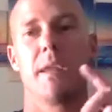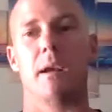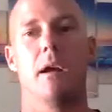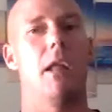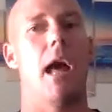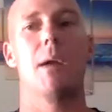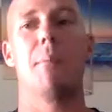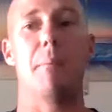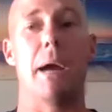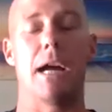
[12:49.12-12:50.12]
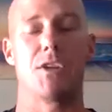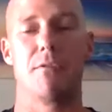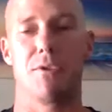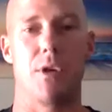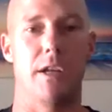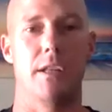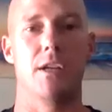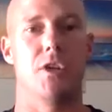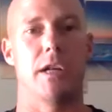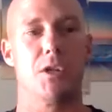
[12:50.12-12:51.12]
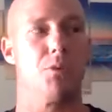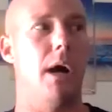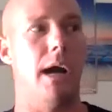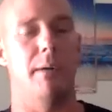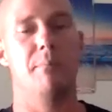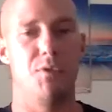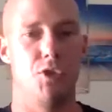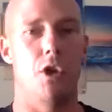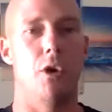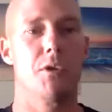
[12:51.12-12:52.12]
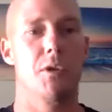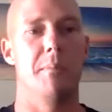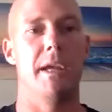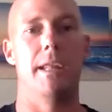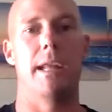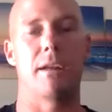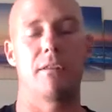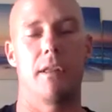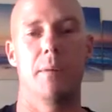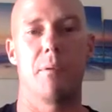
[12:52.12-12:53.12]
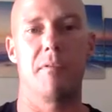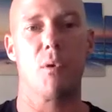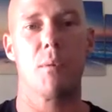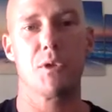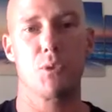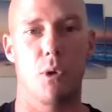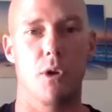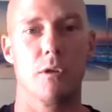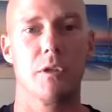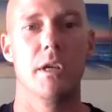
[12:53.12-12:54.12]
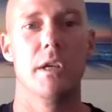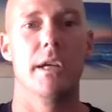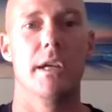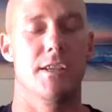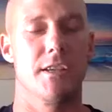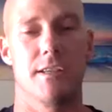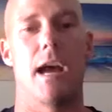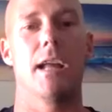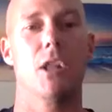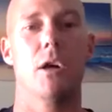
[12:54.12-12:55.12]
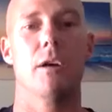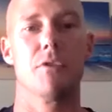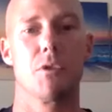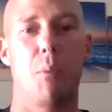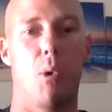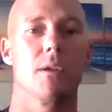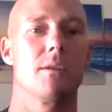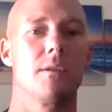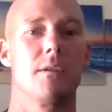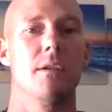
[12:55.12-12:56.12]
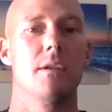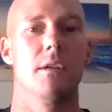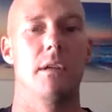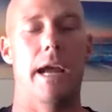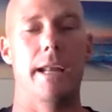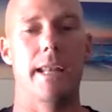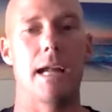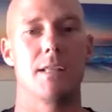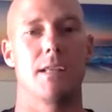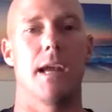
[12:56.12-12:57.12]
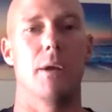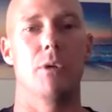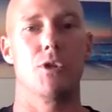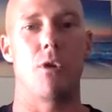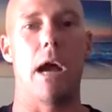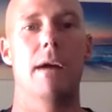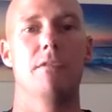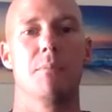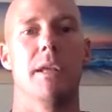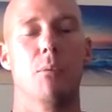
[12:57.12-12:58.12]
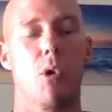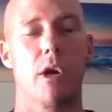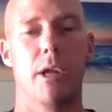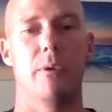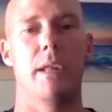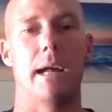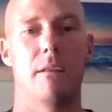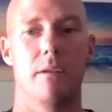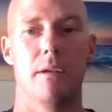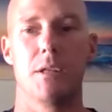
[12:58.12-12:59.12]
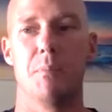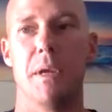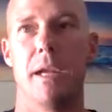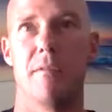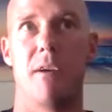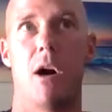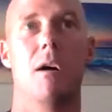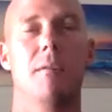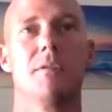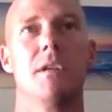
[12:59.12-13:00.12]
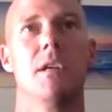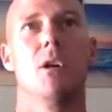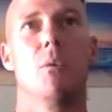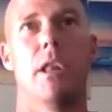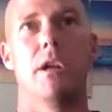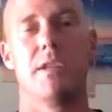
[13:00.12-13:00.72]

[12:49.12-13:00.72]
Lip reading: a lot of my passion for strength and conditioning. That's why I chose to be in the athletic performance world. It's because I love sports. And that's what drives me, working with athletes, being involved, whether it's